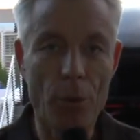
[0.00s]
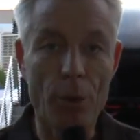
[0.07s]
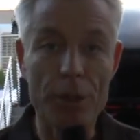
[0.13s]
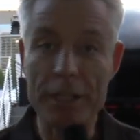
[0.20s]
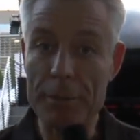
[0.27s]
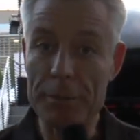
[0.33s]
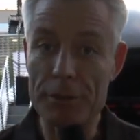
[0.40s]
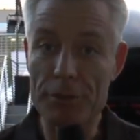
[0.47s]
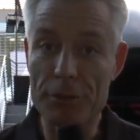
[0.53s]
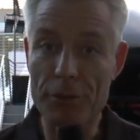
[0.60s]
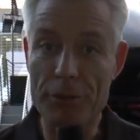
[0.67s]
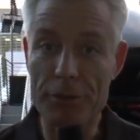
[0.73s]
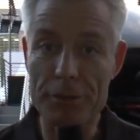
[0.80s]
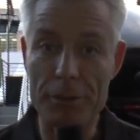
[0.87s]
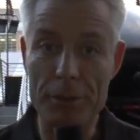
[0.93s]
What happened
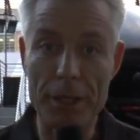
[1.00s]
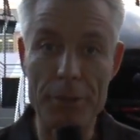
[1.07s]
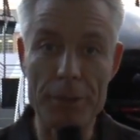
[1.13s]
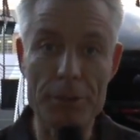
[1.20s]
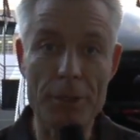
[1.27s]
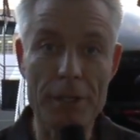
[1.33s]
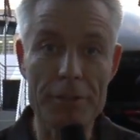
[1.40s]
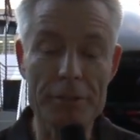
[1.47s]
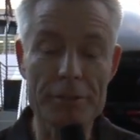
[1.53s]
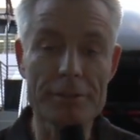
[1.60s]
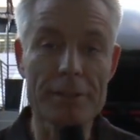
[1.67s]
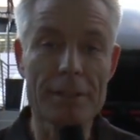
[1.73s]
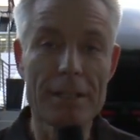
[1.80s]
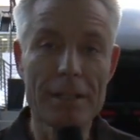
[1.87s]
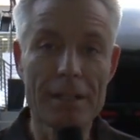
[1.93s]
to the Ferrari
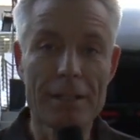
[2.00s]
drivers?